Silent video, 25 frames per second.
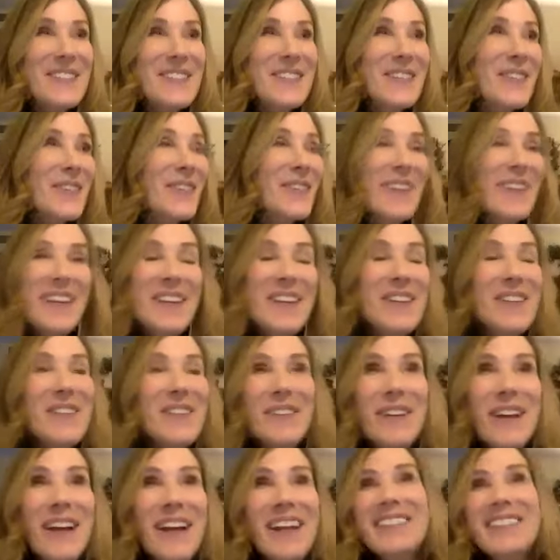So thank you
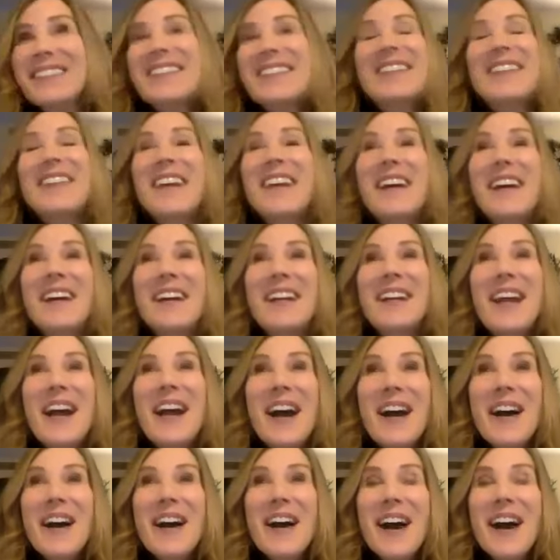for asking that.
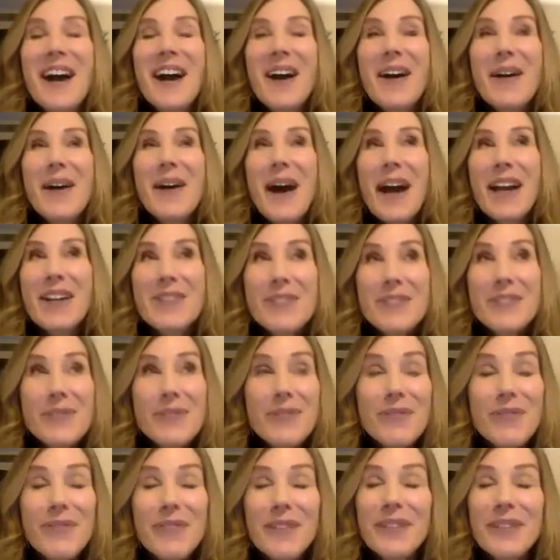I
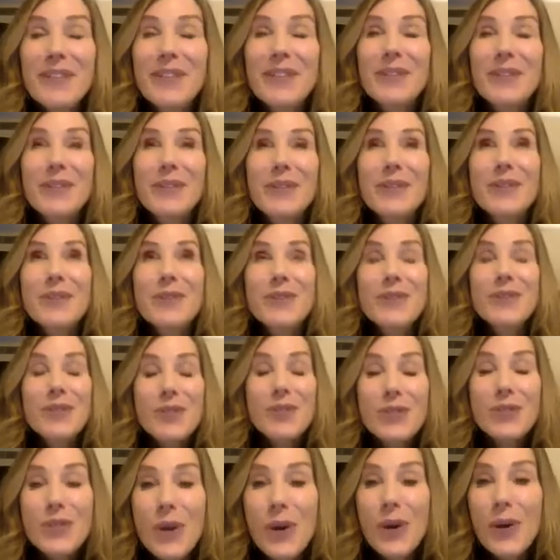do feel
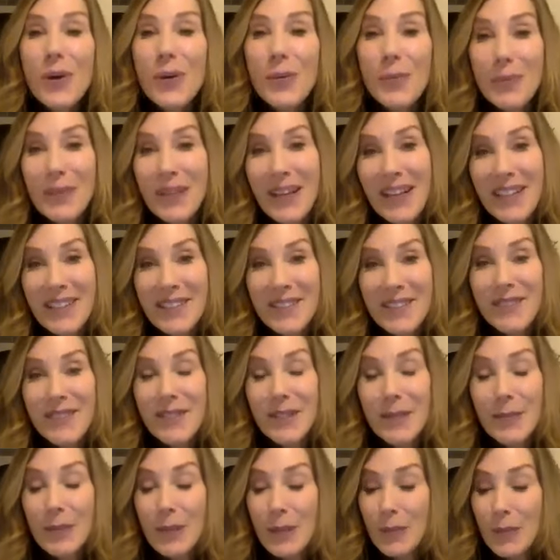so blessed,
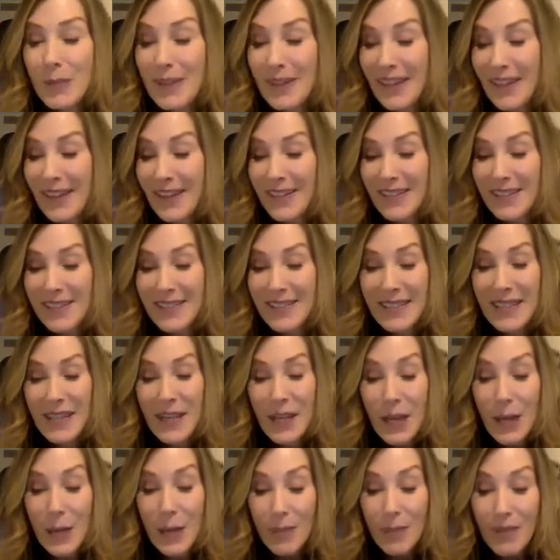Phoebe, because
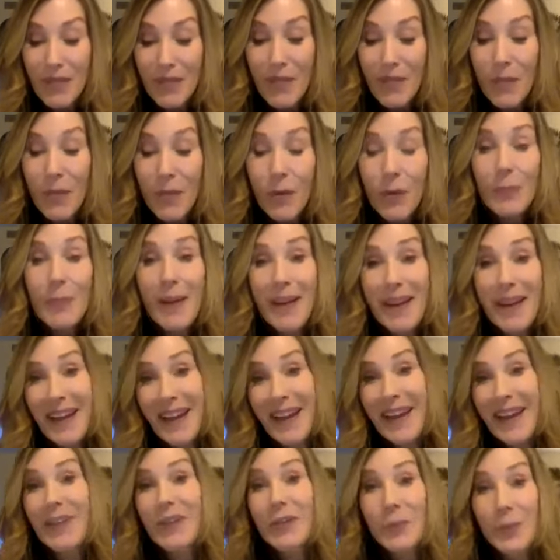before my
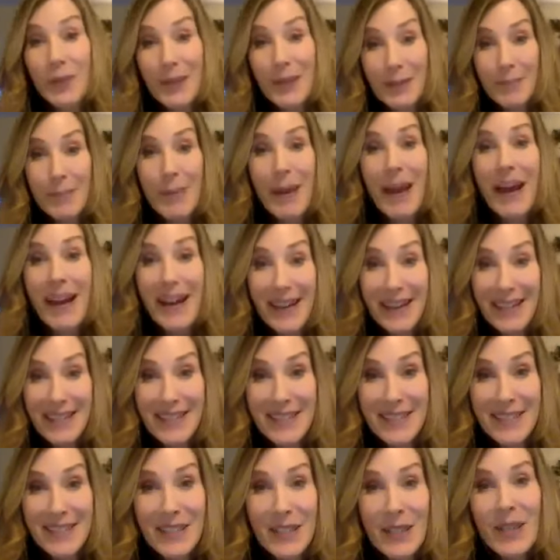Aunt Gwen
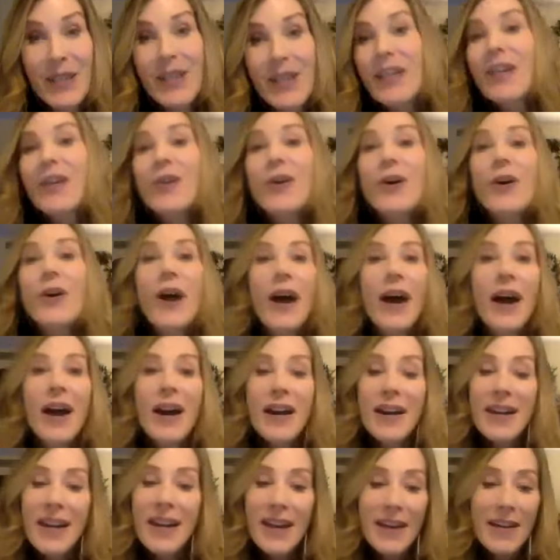passed,
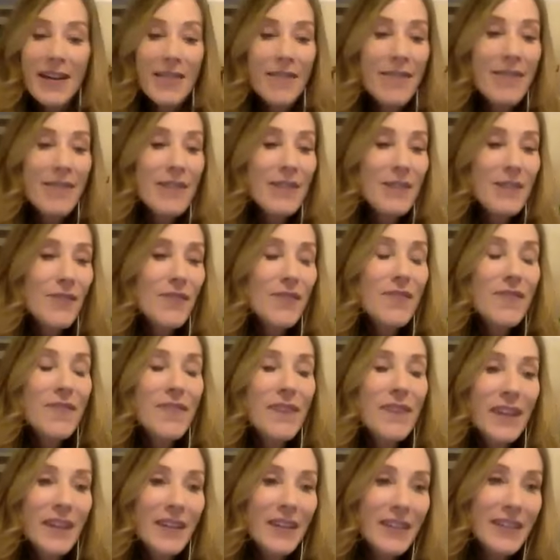I have this
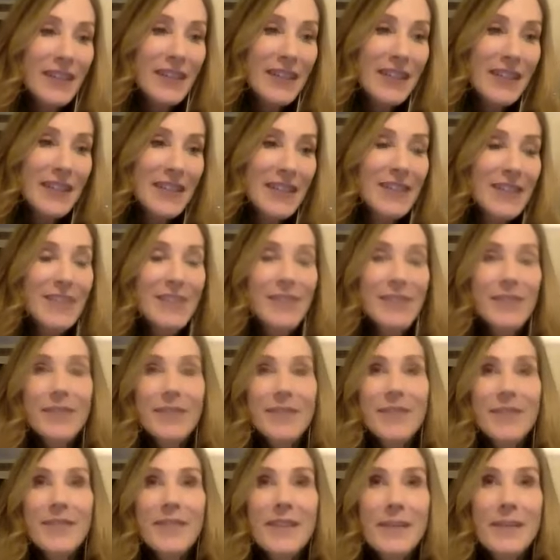very
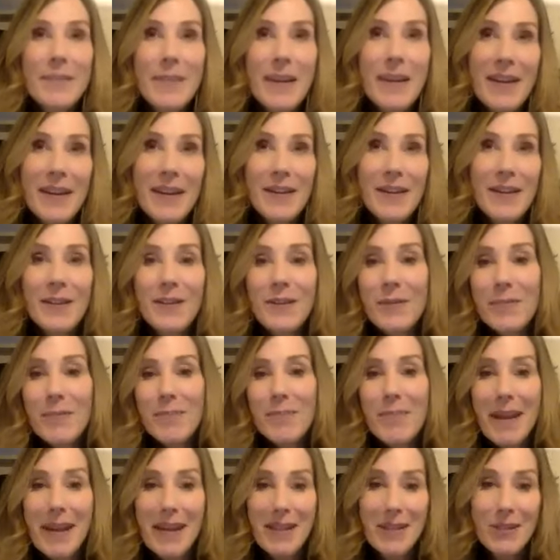female
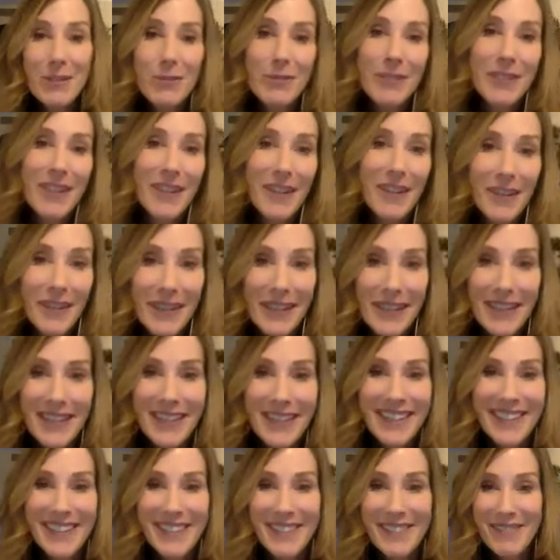
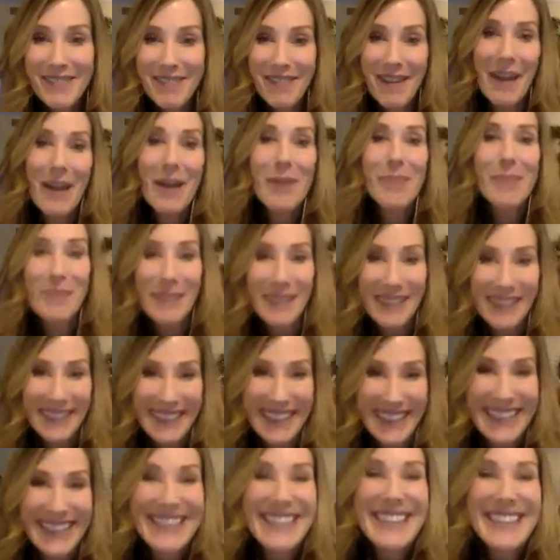matriarchy
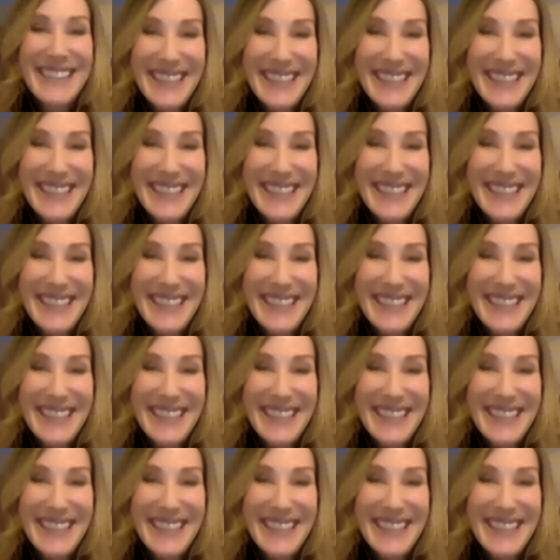family.